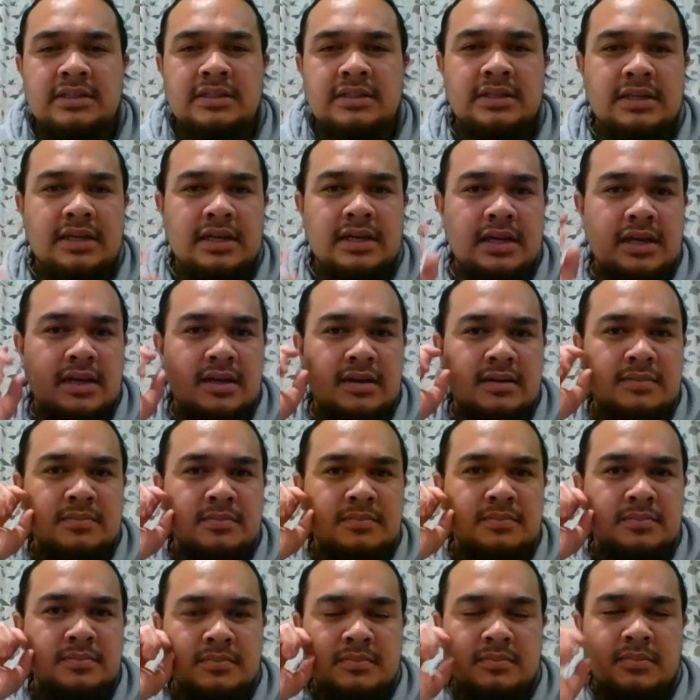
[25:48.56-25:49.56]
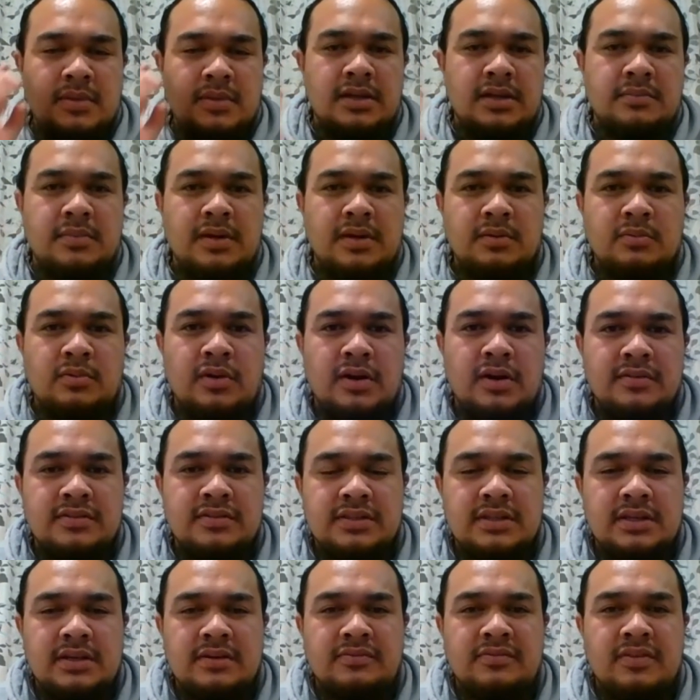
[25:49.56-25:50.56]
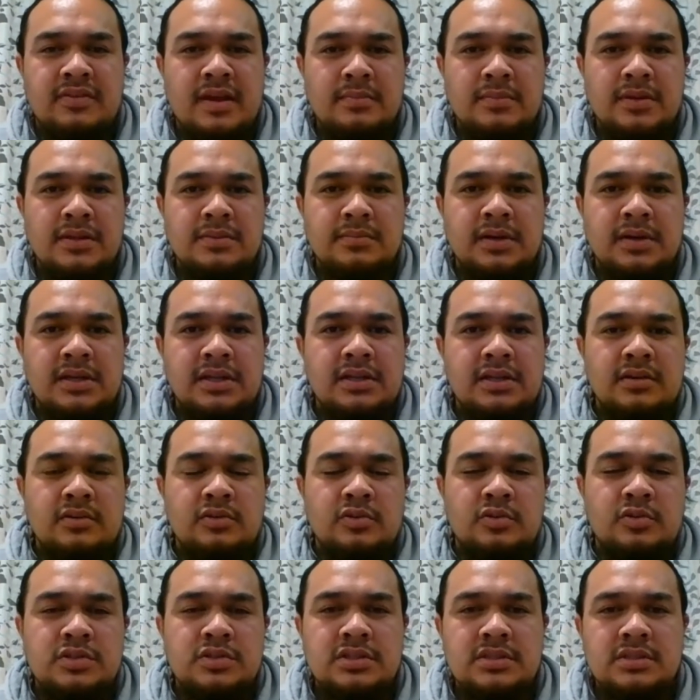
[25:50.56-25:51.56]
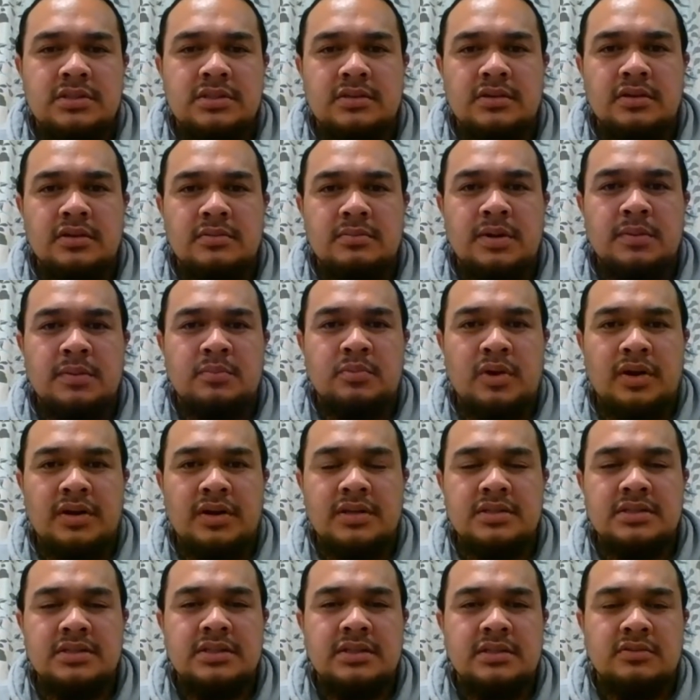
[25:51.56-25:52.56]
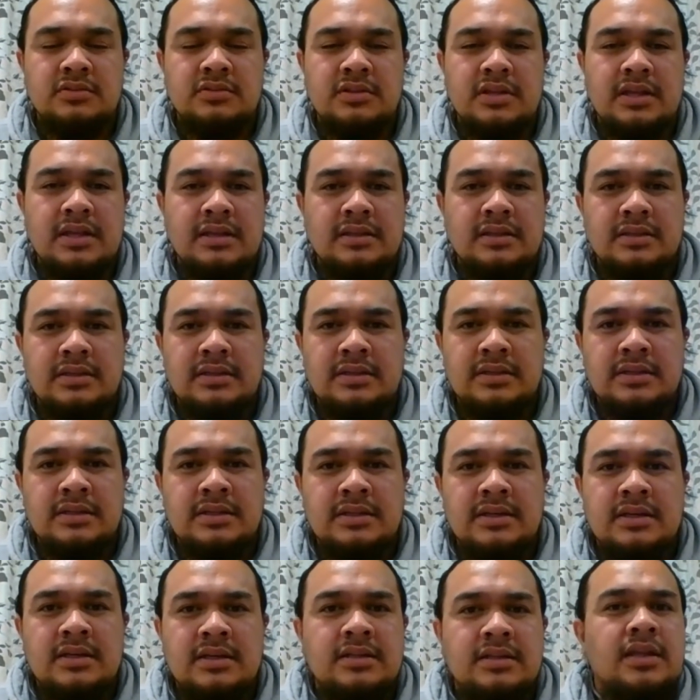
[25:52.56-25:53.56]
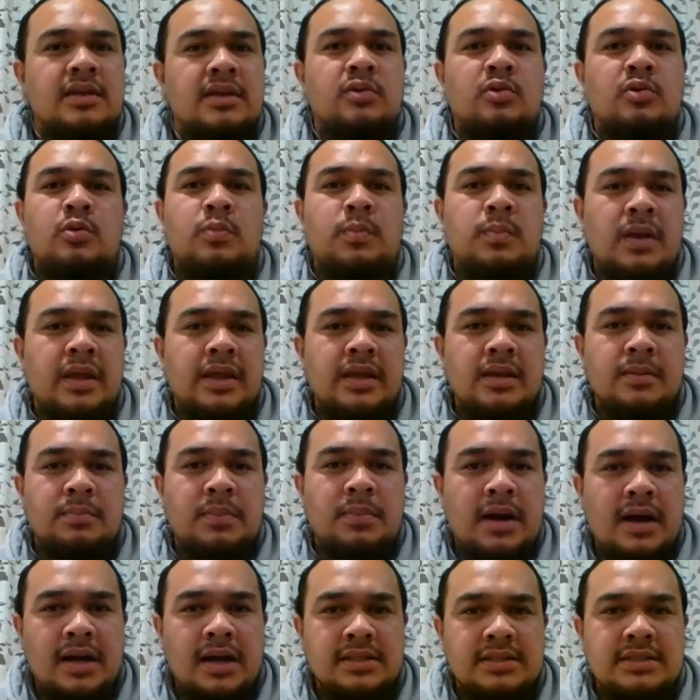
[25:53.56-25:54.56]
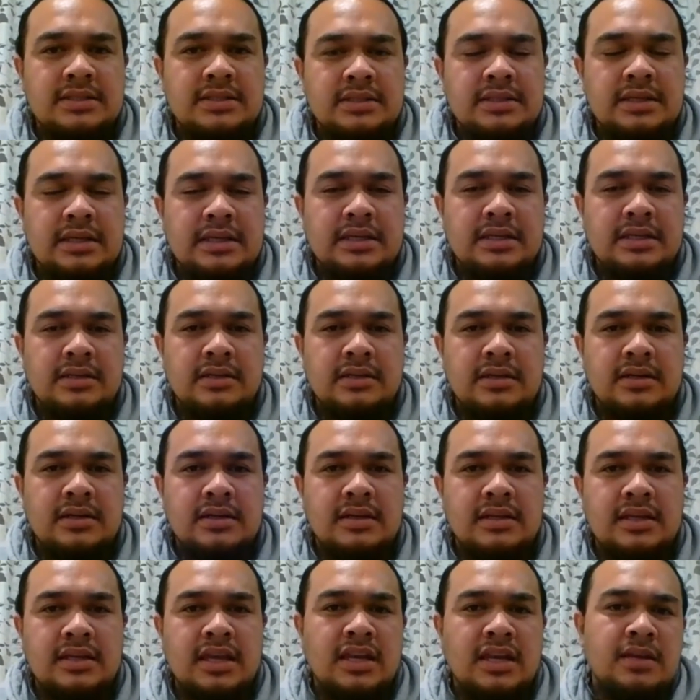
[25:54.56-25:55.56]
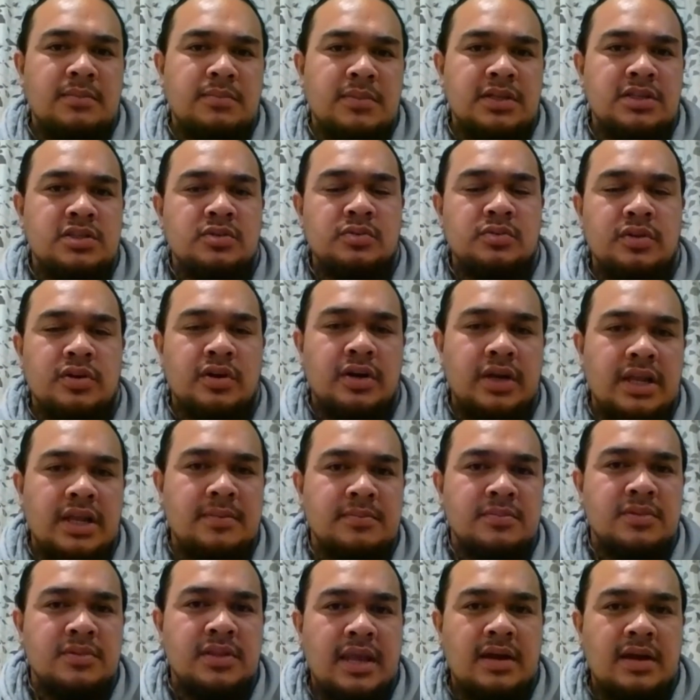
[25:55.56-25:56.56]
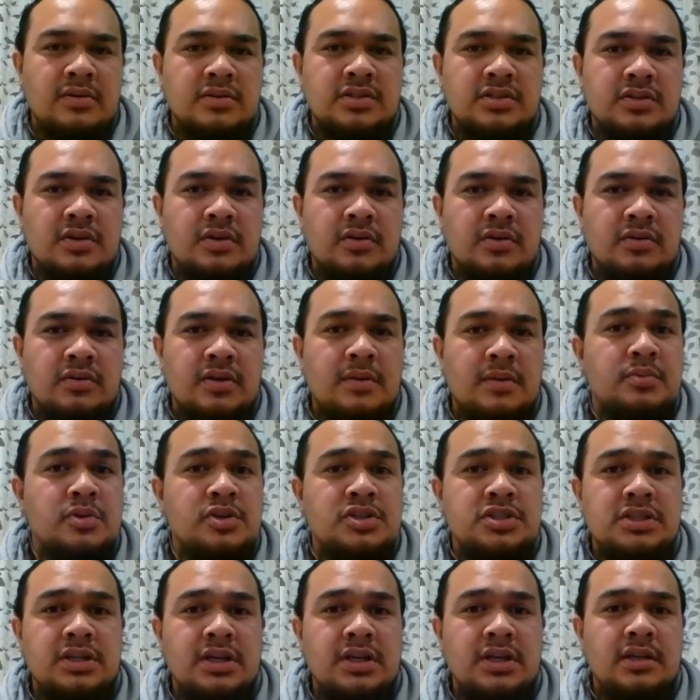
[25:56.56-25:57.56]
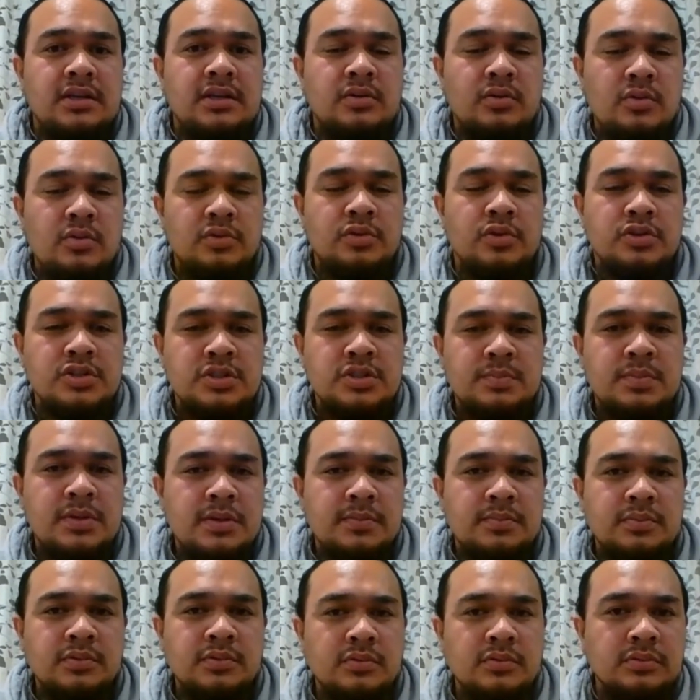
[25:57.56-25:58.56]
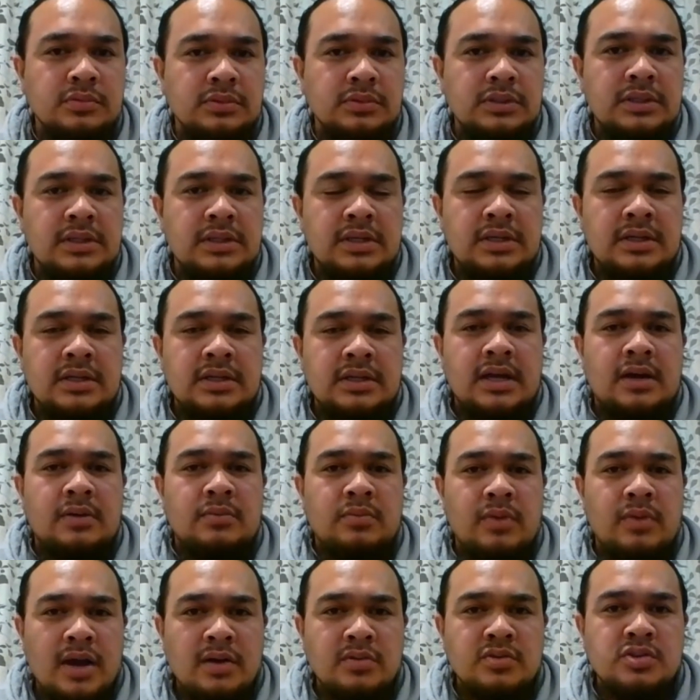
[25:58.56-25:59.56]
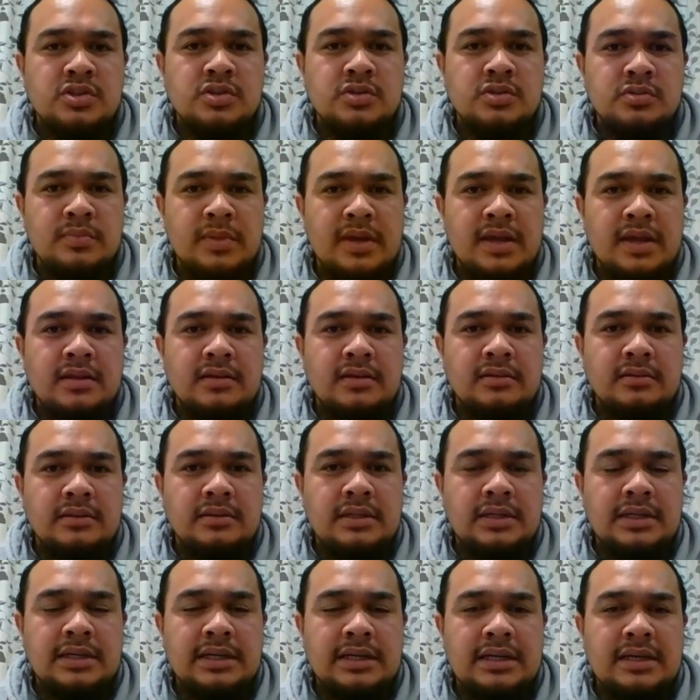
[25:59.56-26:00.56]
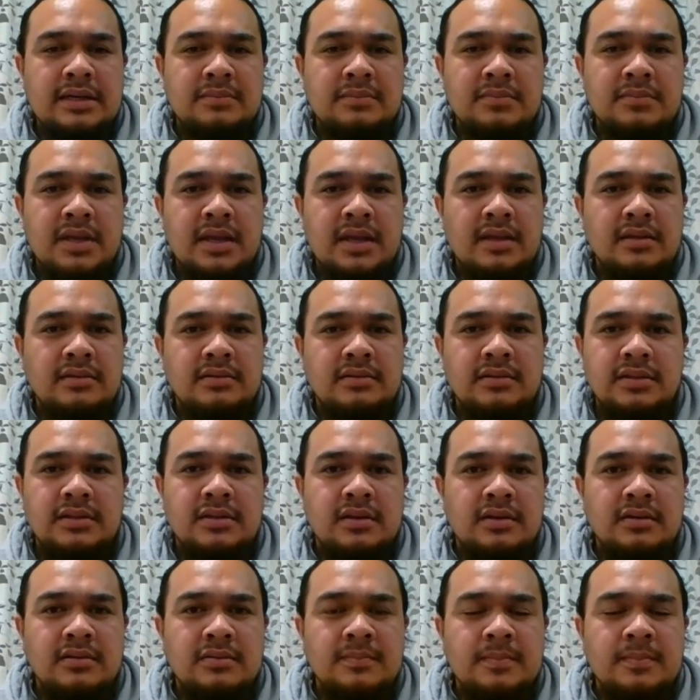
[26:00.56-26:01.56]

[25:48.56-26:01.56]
My wife's family, my in-laws, you know, my brothers and all that. They all play a part in getting me to where I am now. So appreciating all those people around you, man, and you know,